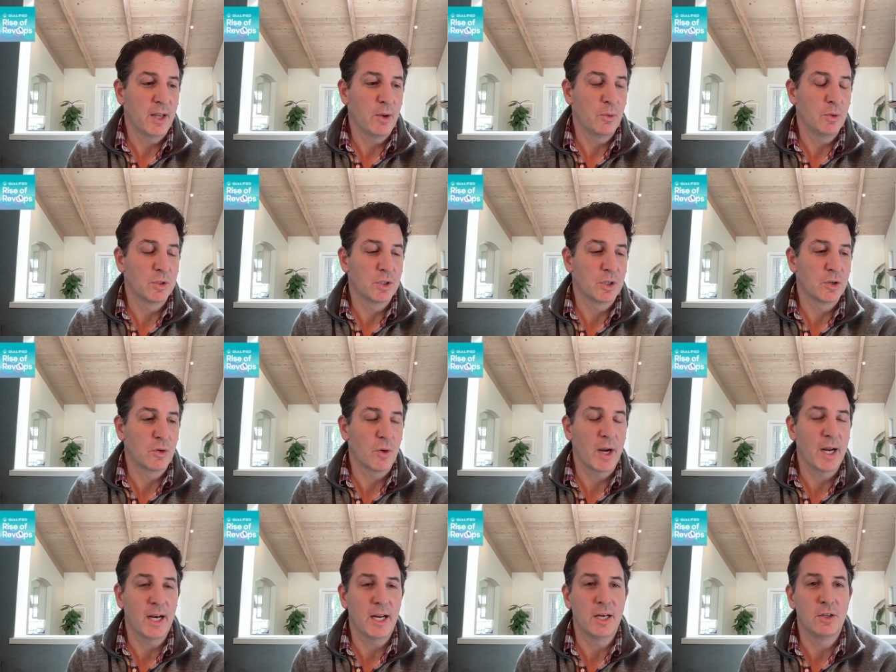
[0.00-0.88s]
It was a
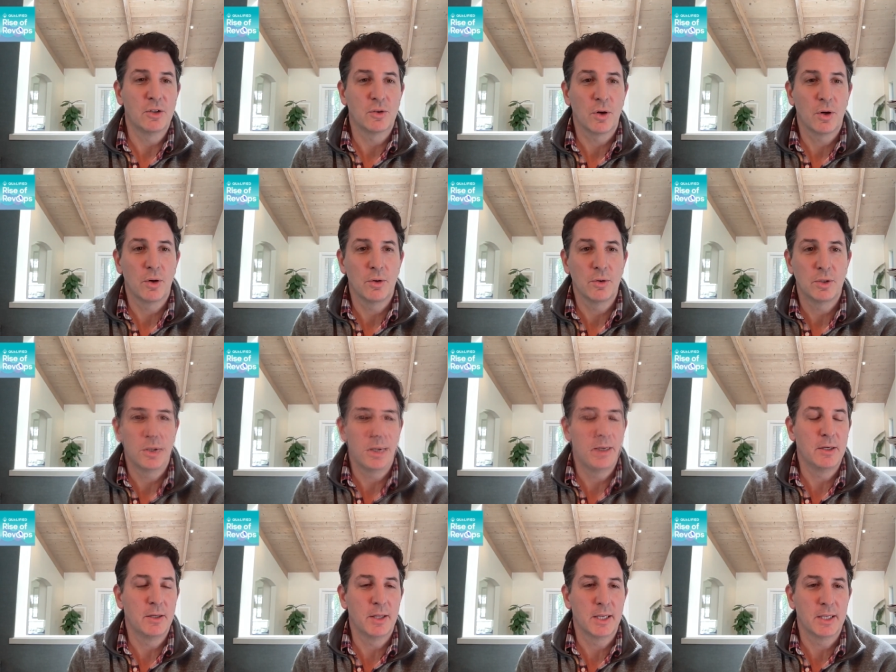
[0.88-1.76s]
great intro
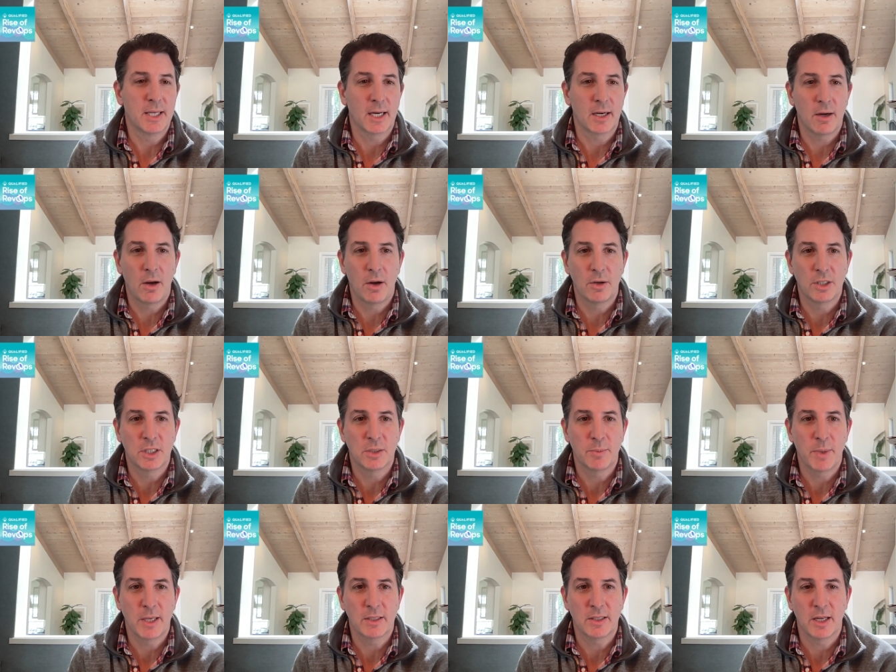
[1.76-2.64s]
into the technology
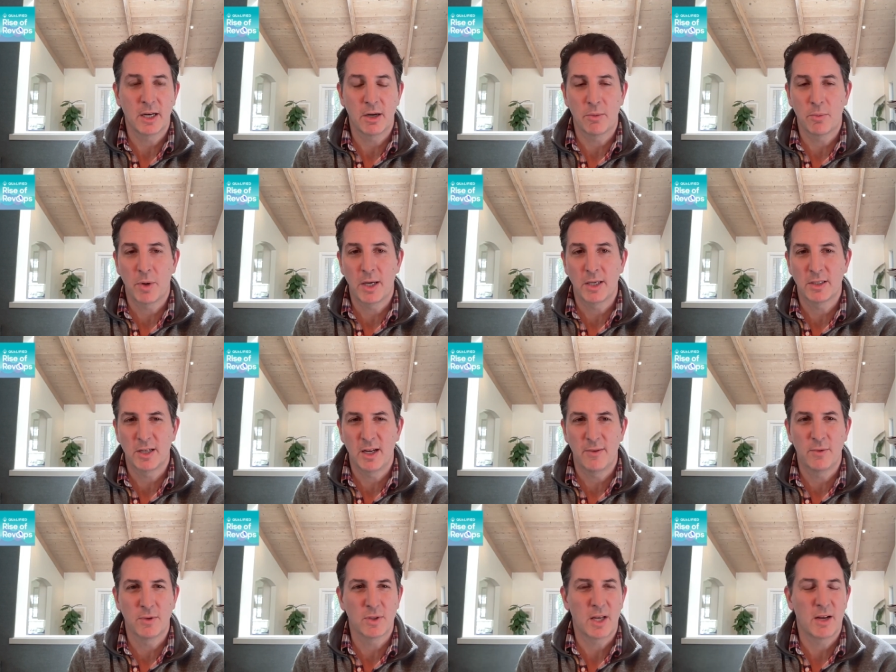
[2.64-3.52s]
space and enterprise
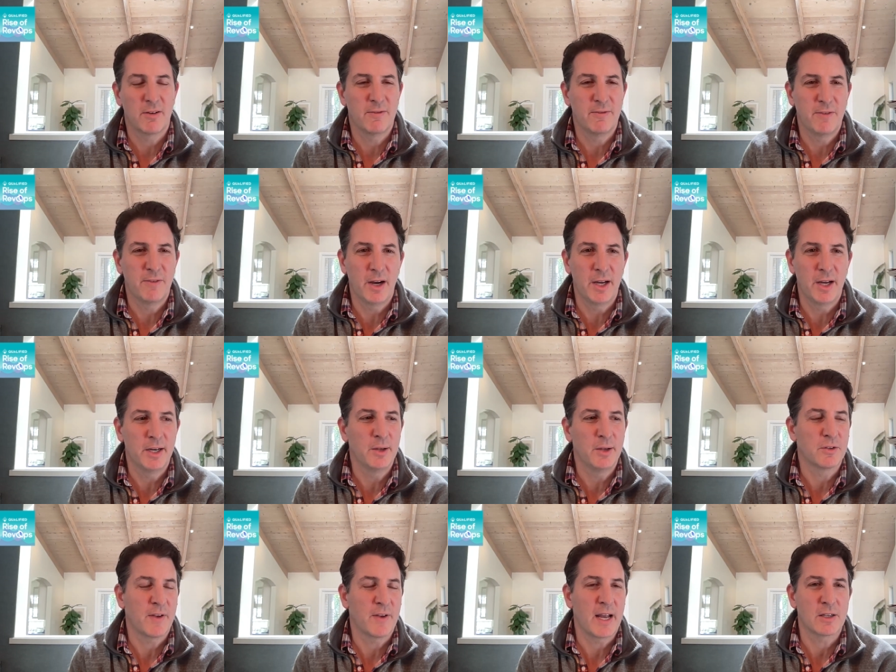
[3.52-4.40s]
stuff. It was a lot of fun.
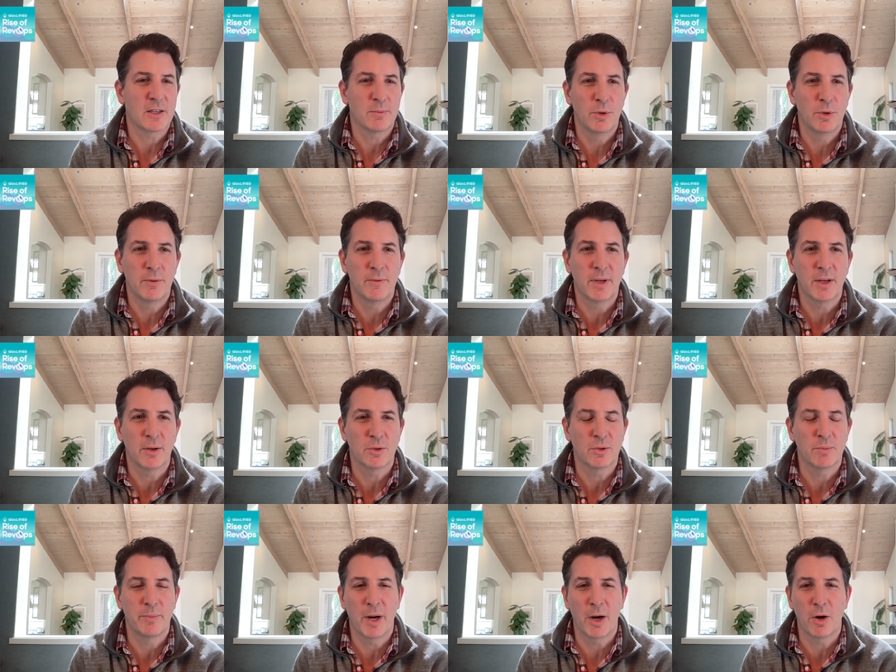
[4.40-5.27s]
It was fast moving. It
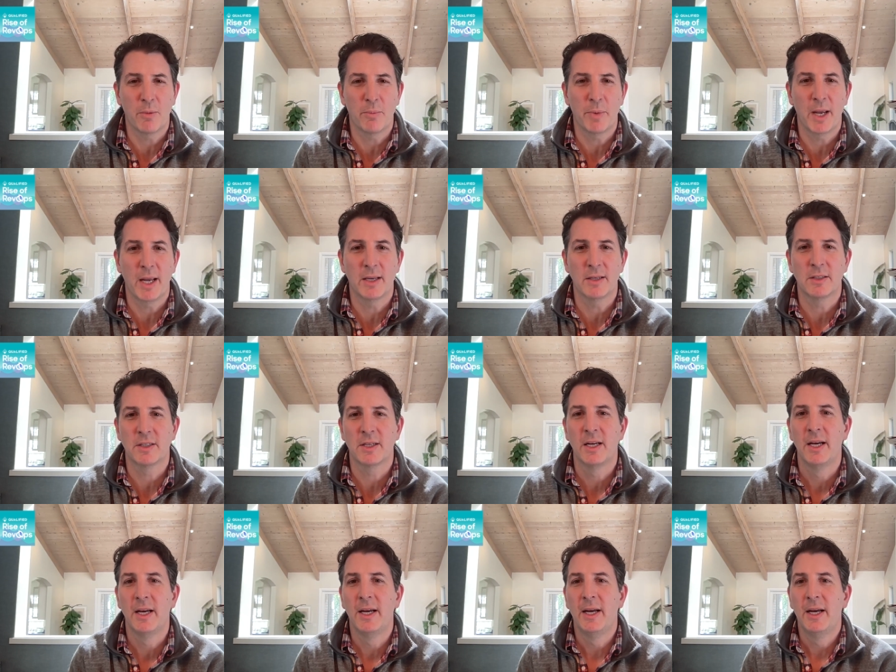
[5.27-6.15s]
was merit
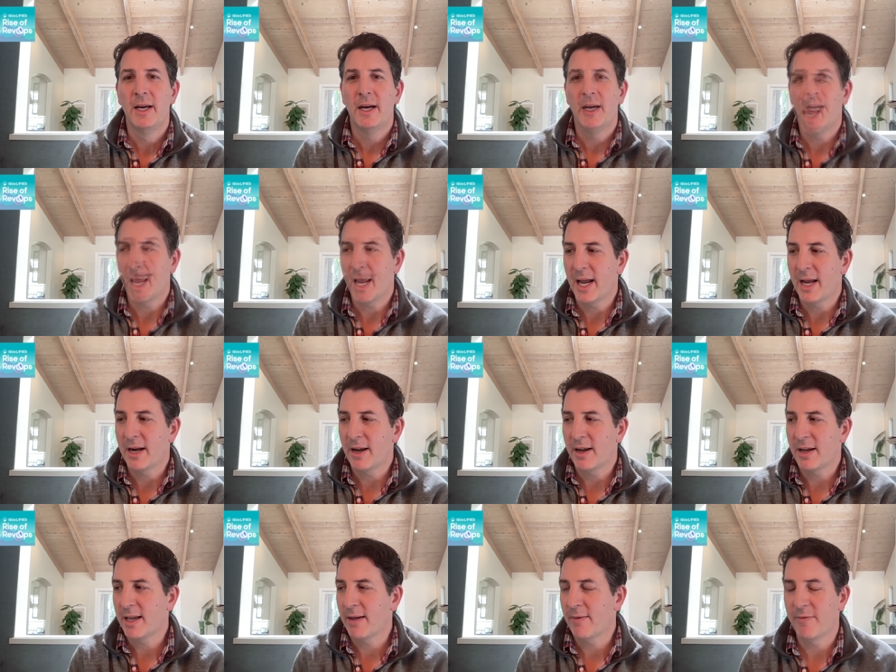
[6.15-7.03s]
based. And
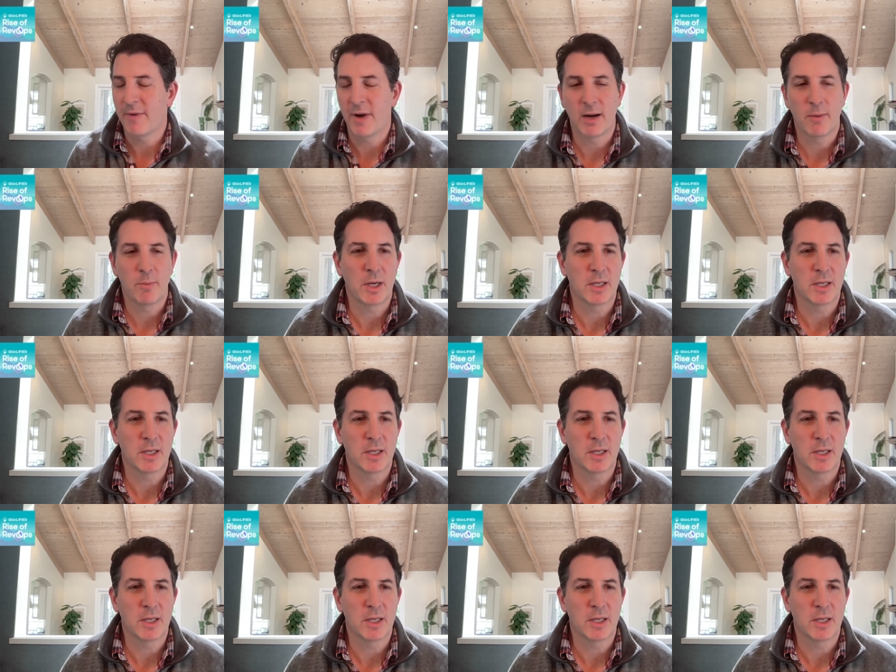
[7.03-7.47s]
I kept finding